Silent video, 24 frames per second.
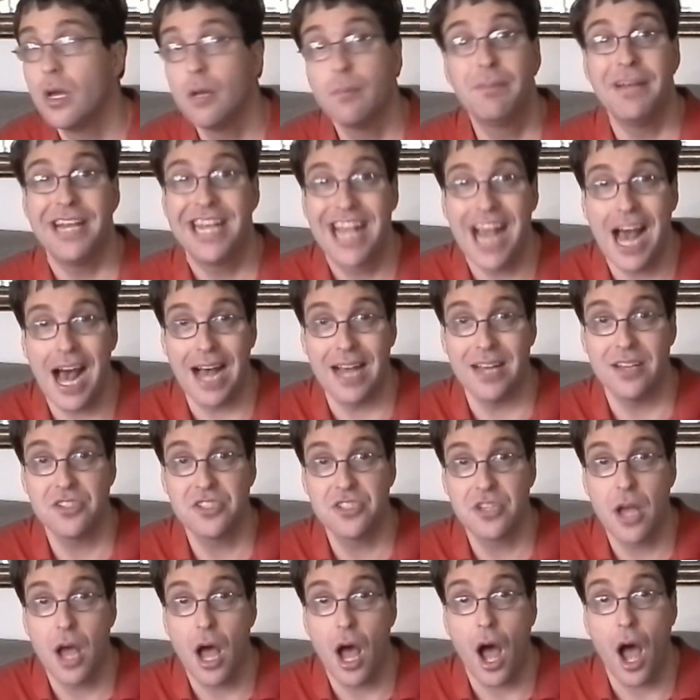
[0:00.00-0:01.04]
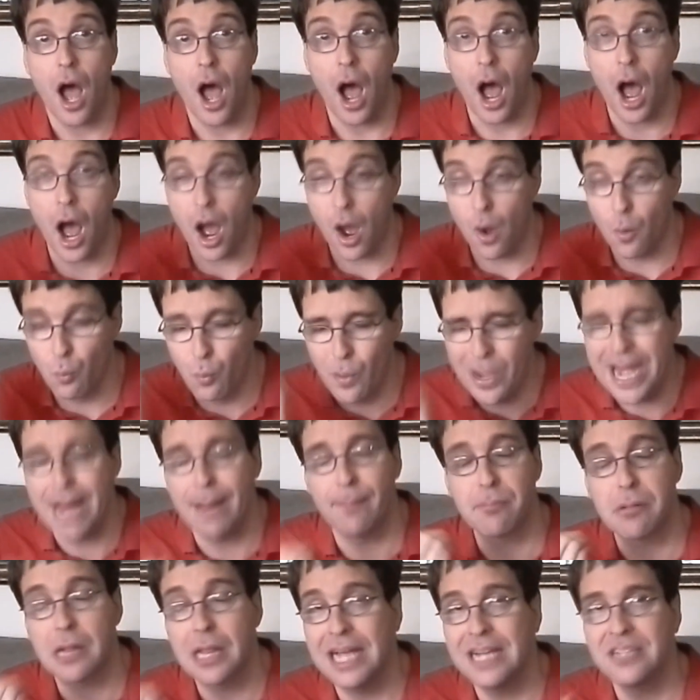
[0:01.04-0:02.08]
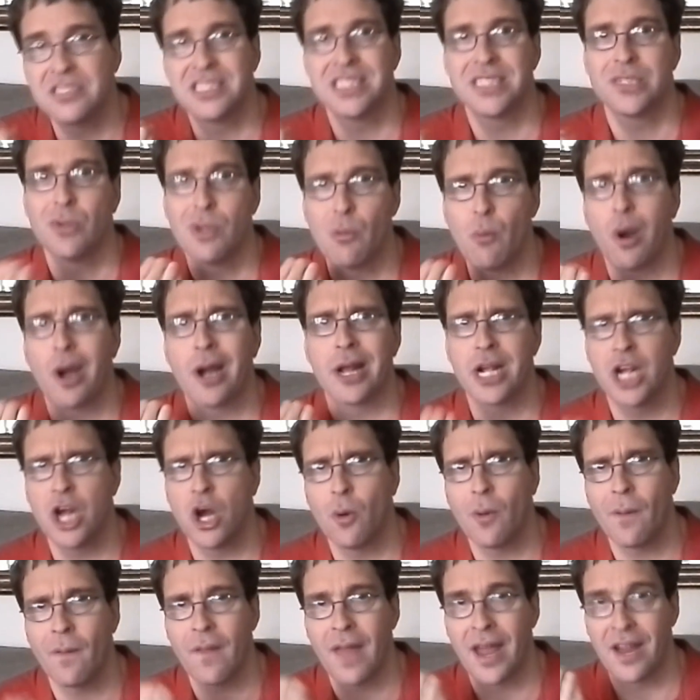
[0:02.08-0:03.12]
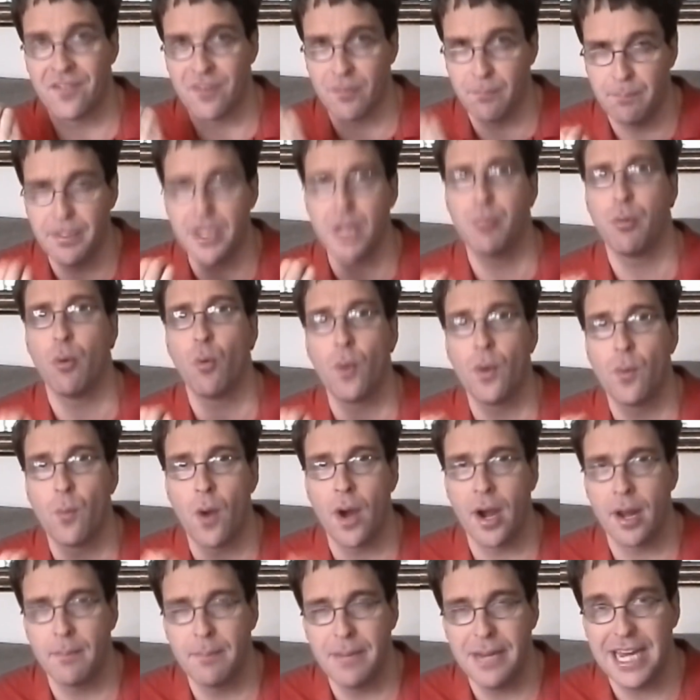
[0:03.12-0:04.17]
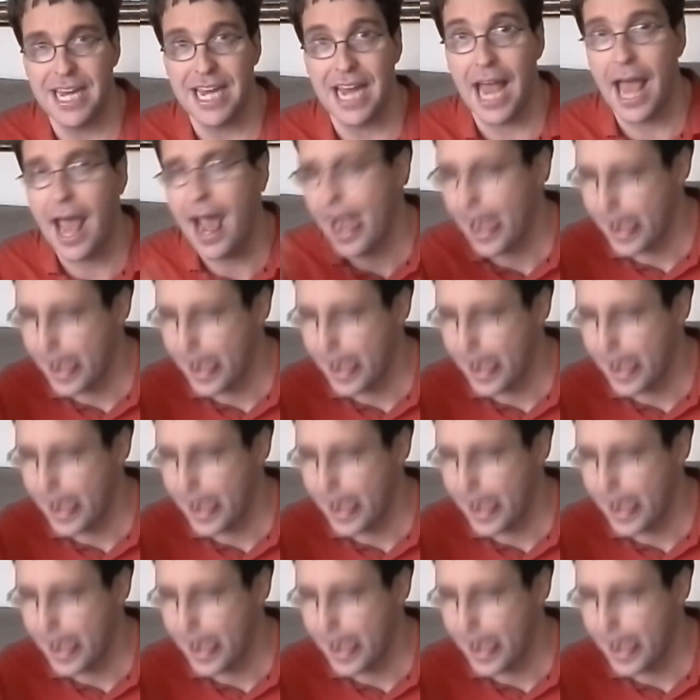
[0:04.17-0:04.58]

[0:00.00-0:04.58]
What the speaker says: Because we have places we want to go in life and people we want to be.